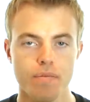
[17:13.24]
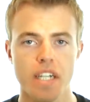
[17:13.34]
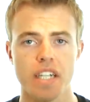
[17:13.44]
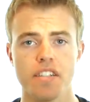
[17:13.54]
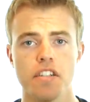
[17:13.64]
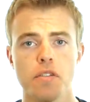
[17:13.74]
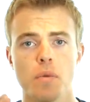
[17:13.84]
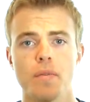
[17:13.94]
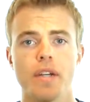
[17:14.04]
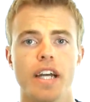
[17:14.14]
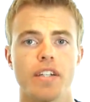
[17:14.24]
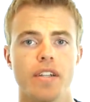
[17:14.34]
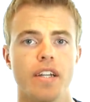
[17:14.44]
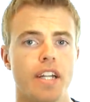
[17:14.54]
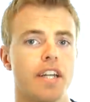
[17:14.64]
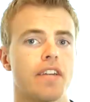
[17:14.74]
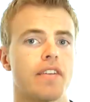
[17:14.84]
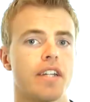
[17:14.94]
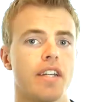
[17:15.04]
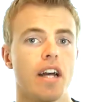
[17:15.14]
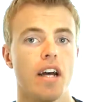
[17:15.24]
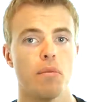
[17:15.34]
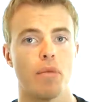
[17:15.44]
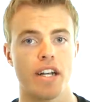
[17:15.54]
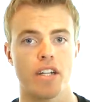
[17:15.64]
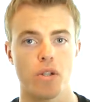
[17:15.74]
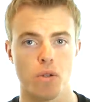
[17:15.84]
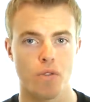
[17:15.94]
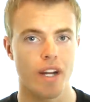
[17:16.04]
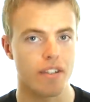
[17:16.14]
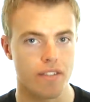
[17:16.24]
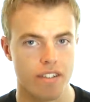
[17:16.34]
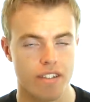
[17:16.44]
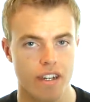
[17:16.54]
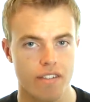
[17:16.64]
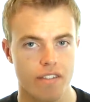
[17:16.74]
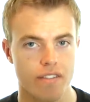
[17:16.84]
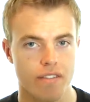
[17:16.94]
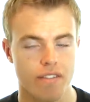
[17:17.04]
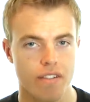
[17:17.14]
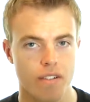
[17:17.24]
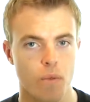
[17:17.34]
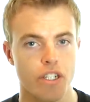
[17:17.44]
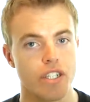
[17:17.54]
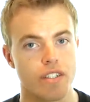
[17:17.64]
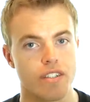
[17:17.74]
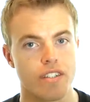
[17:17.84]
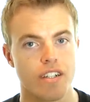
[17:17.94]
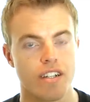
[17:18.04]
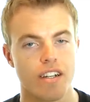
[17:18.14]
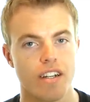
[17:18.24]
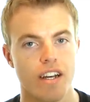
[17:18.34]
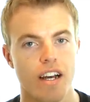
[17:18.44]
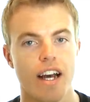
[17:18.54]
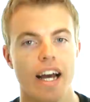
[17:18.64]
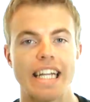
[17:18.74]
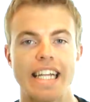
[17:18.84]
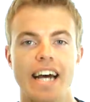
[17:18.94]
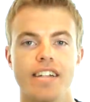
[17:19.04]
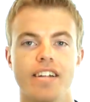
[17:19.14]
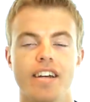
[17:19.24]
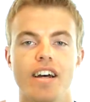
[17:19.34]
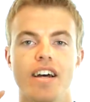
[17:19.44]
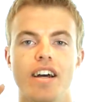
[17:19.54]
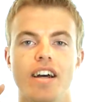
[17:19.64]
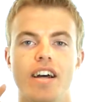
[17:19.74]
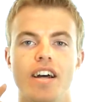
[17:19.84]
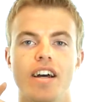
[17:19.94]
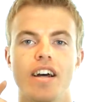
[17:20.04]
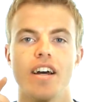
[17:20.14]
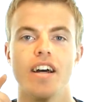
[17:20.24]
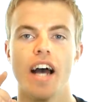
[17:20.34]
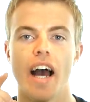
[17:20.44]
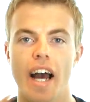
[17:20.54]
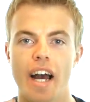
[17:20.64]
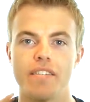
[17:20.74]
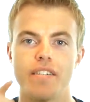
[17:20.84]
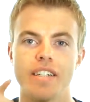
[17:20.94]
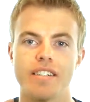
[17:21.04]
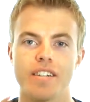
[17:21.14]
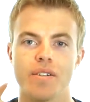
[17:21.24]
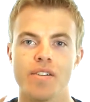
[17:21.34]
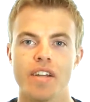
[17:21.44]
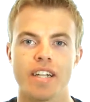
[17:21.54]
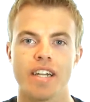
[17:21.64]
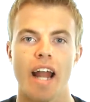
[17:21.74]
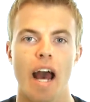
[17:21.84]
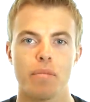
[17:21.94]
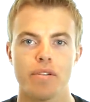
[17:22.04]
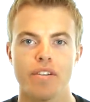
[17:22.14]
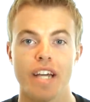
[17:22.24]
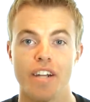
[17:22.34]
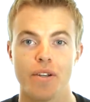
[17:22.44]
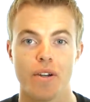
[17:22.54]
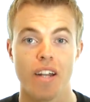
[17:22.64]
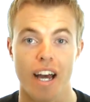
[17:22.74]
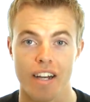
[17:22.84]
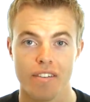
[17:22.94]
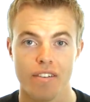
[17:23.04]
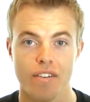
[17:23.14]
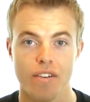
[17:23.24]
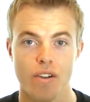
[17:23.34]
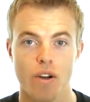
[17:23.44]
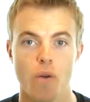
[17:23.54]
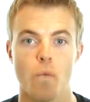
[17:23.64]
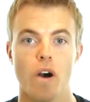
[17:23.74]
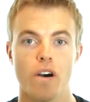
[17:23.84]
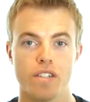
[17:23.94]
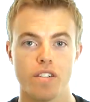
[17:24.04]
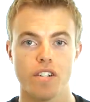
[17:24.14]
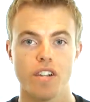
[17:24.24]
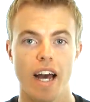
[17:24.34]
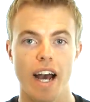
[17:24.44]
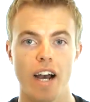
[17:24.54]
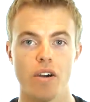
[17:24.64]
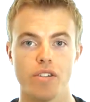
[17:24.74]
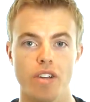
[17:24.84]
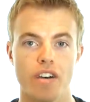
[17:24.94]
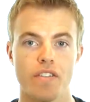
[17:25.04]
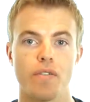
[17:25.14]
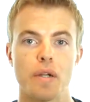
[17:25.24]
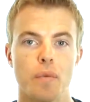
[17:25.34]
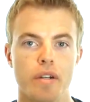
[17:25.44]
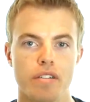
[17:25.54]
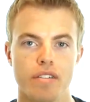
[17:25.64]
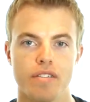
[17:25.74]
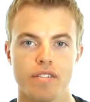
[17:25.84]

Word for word: And this is where we get to the nitty gritty practical relevant stuff, which is that every single thing that happened in your life was out of free will.